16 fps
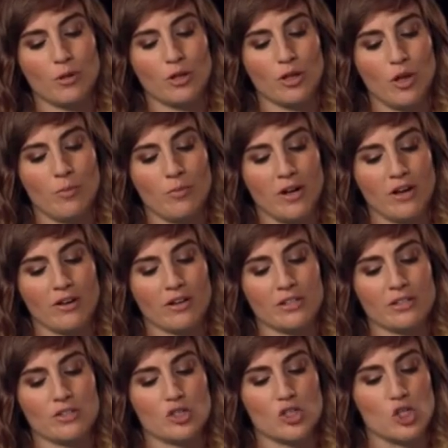
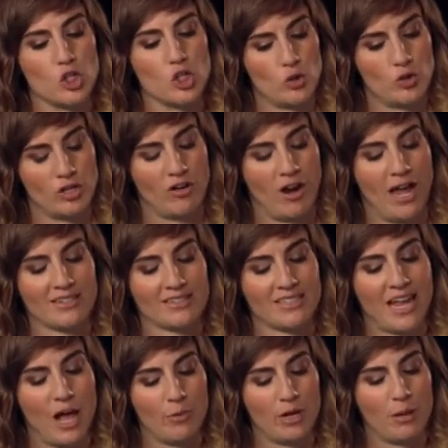Palomares Jr. asks
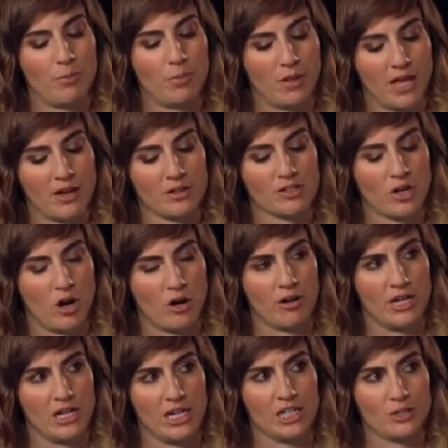how many players are
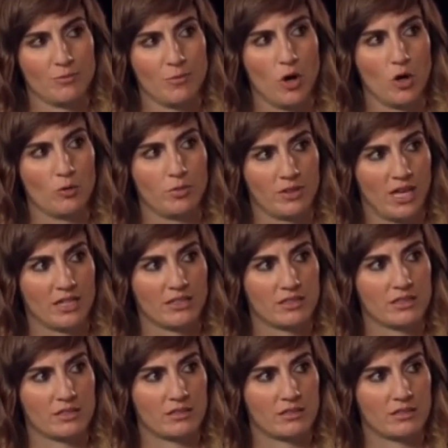in each mode, but that's